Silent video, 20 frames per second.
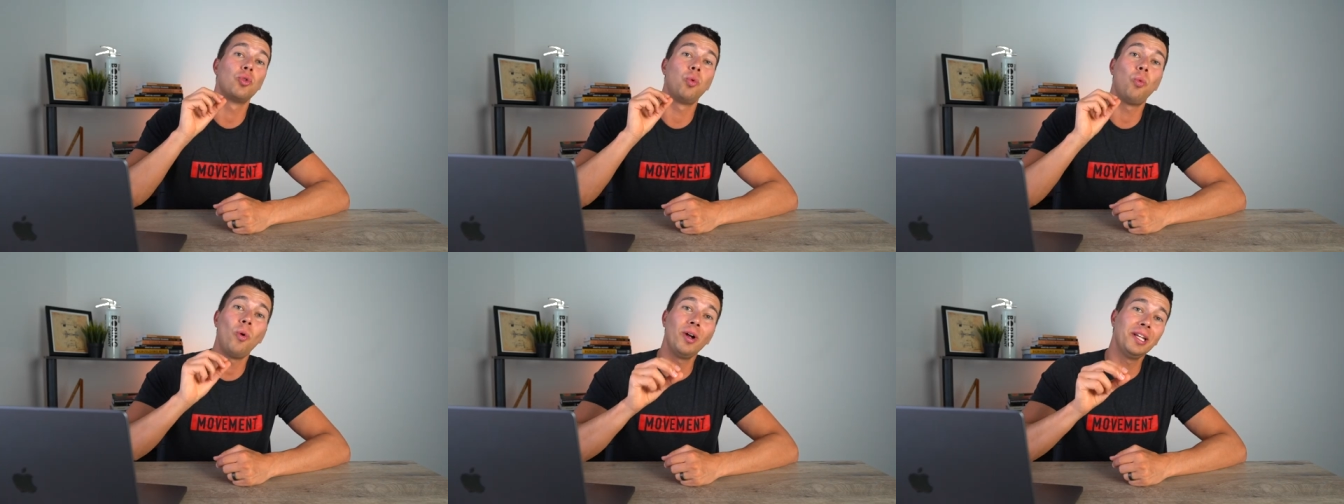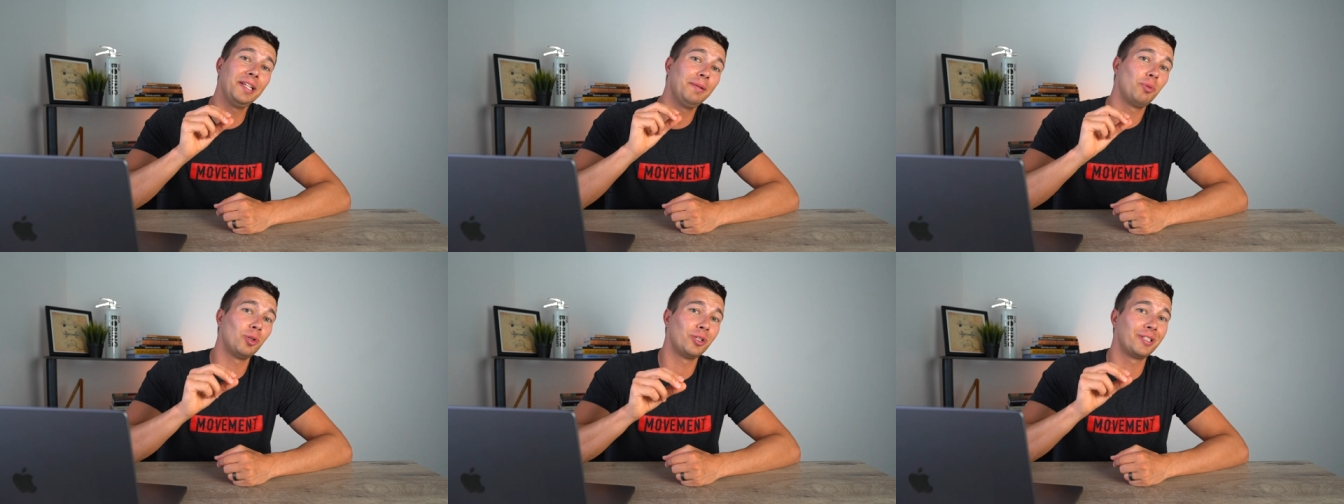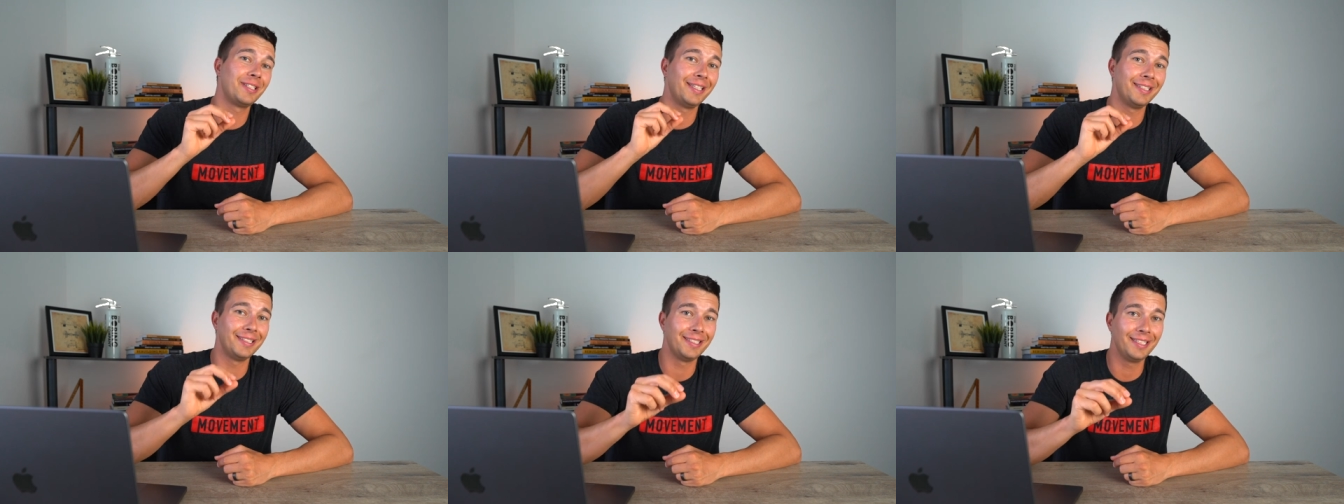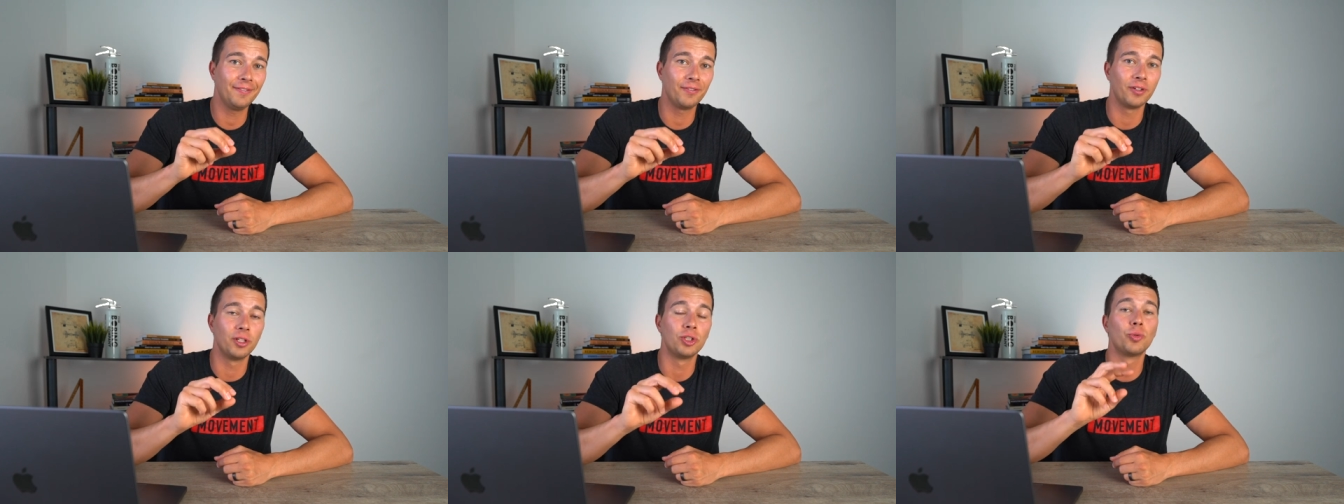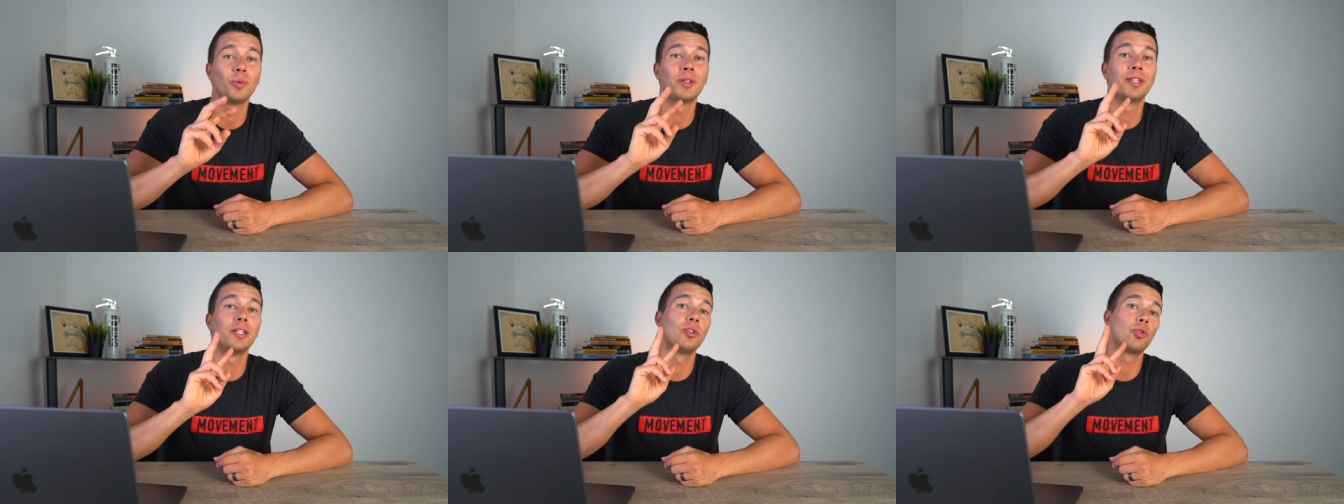twenty percent difference,
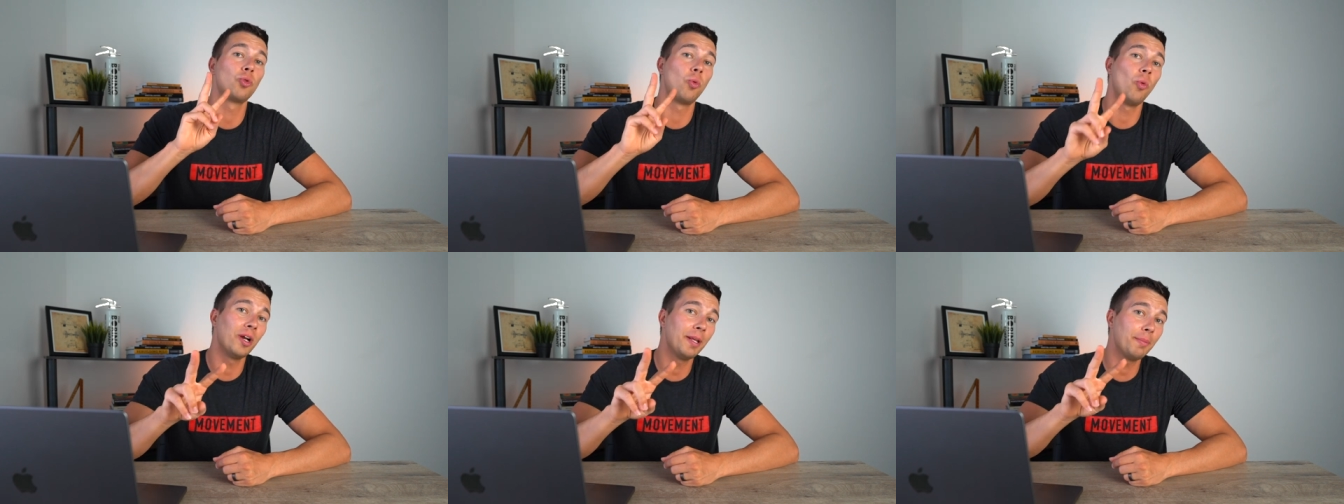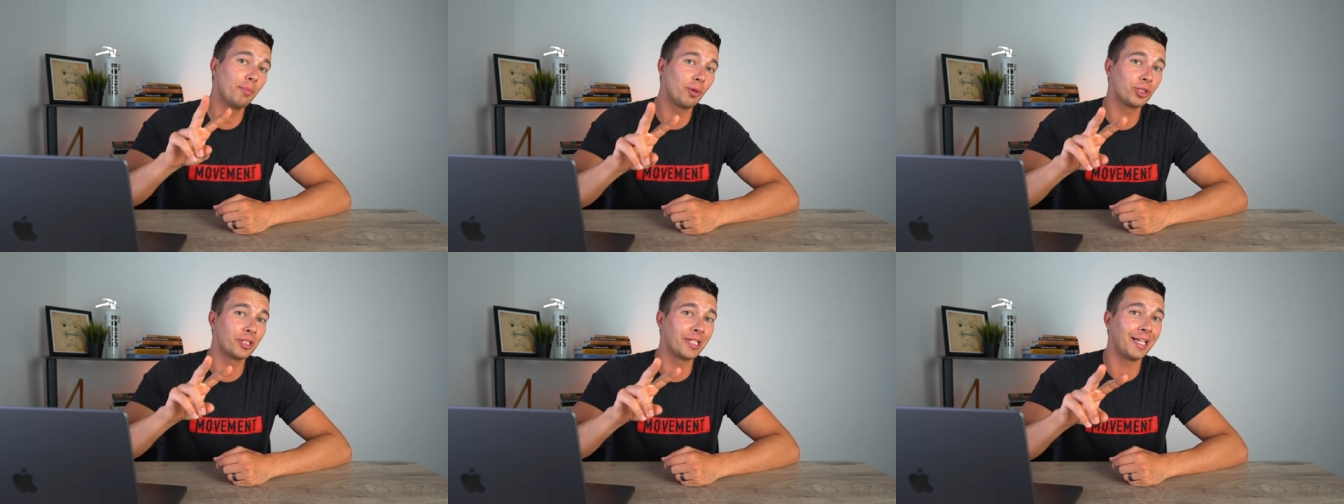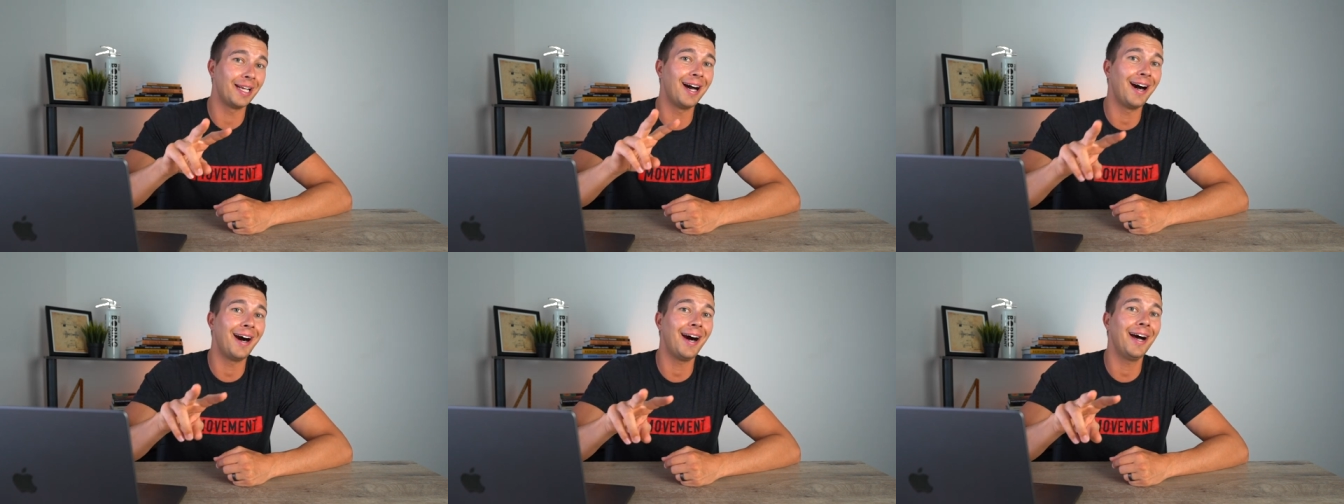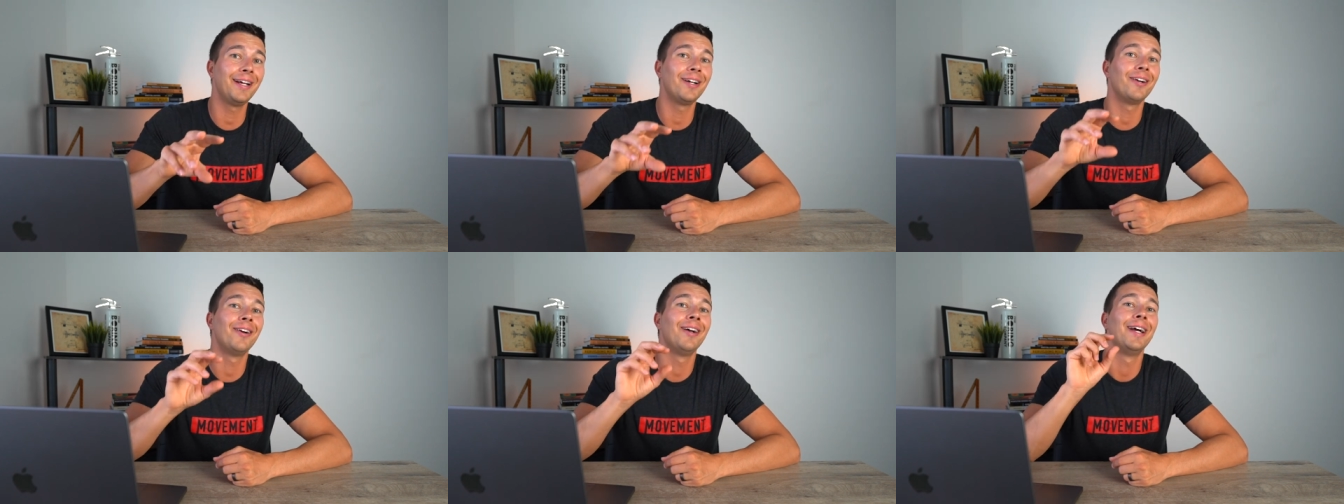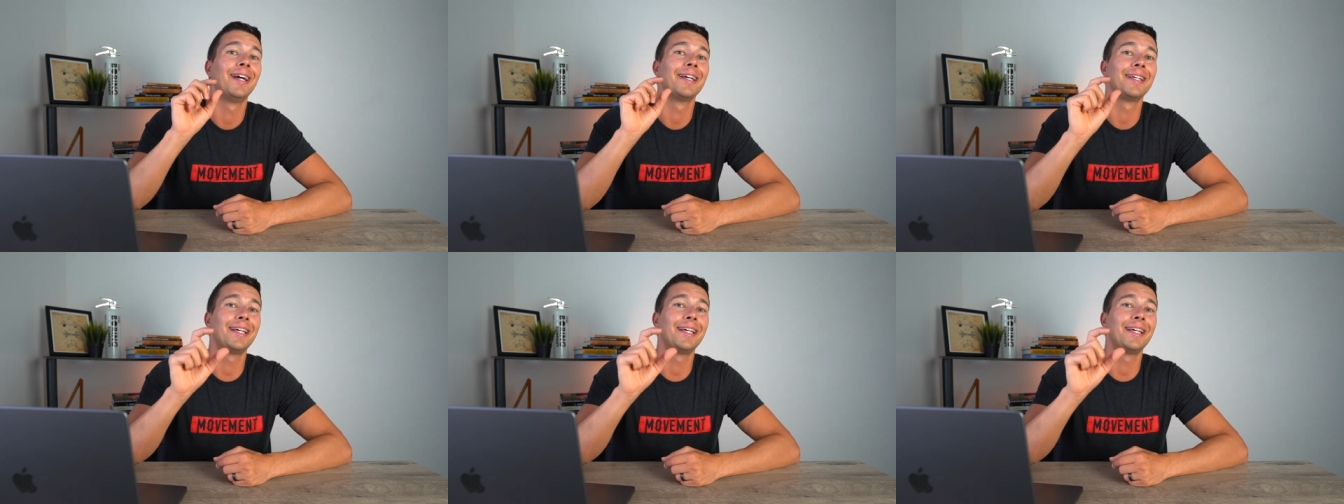with twenty percent higher